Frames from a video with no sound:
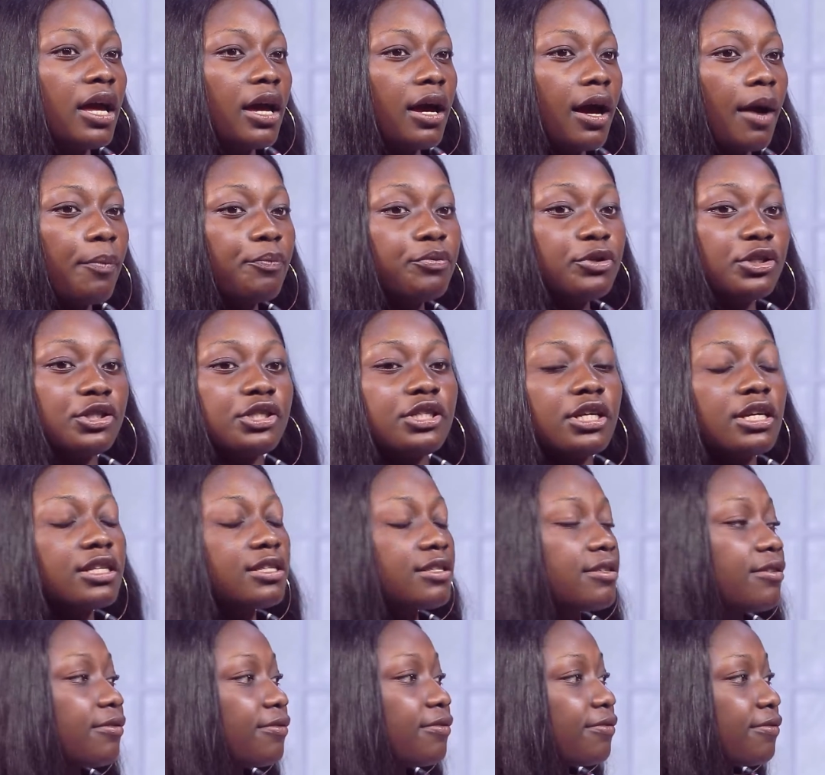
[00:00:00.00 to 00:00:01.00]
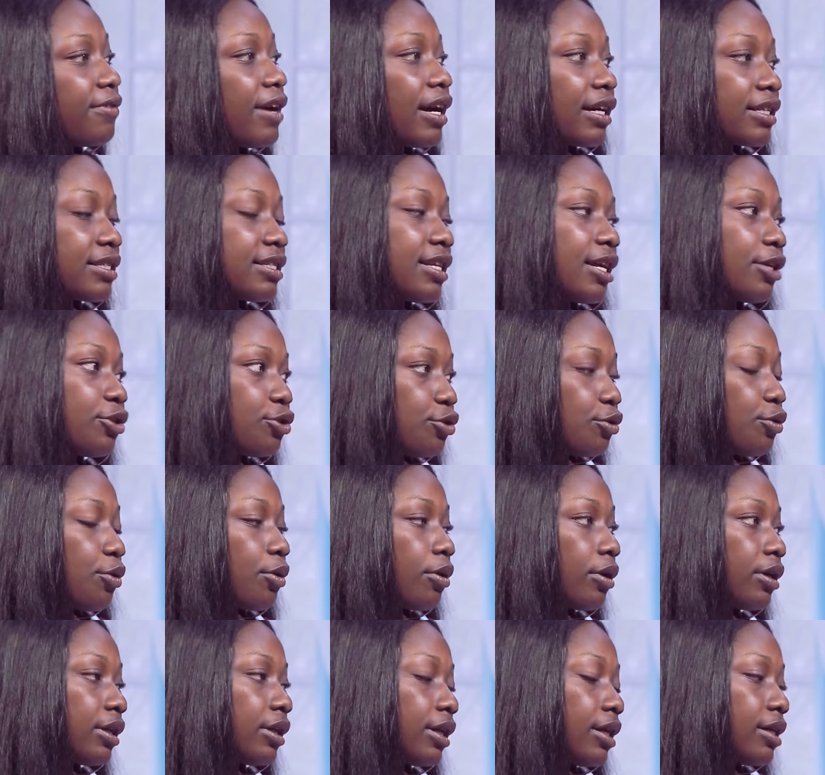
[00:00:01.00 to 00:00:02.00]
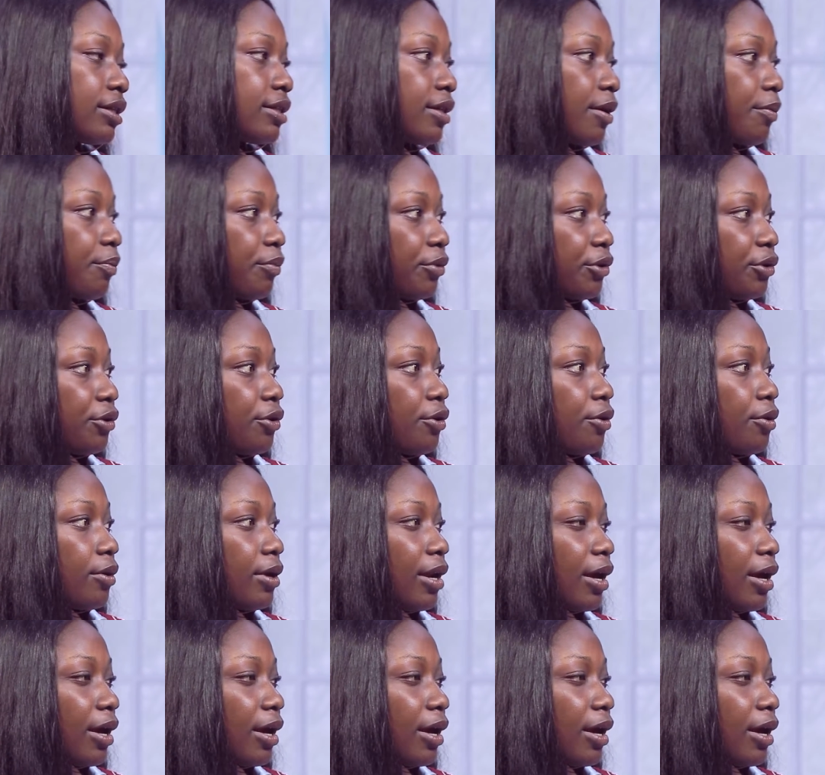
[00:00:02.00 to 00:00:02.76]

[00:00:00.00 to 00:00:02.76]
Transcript: appreciate the fact that you're an entrepreneur?